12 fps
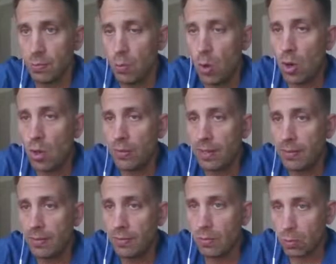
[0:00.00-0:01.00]

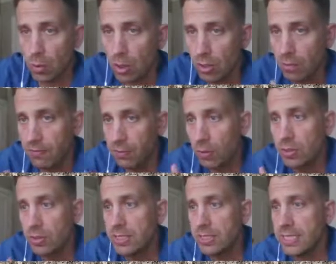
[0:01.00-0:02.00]
wall where all the floor
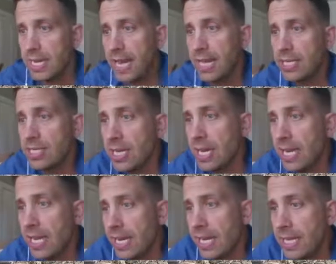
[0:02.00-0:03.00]
joists attach,
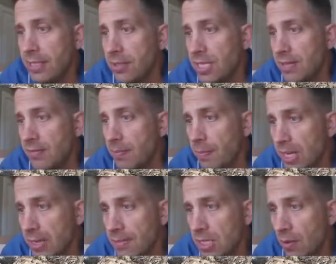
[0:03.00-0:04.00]
and there's even
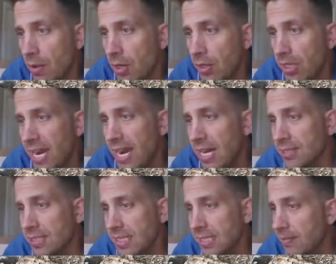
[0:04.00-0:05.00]
beams that run under the
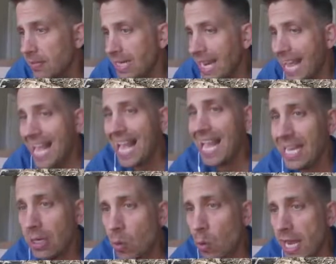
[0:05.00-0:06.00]
house that can be
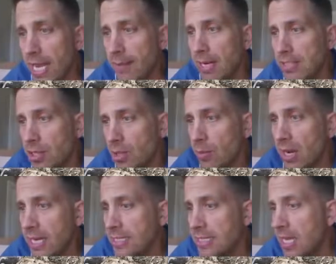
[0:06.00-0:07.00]
ate away by
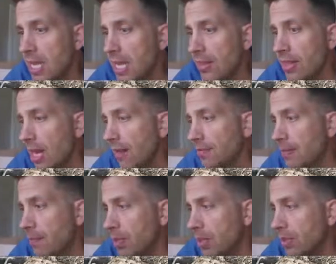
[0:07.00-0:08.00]
termites. They
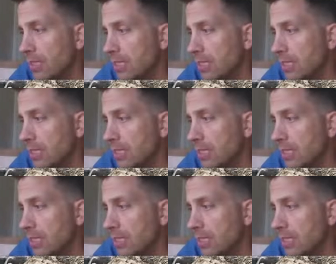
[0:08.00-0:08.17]
often build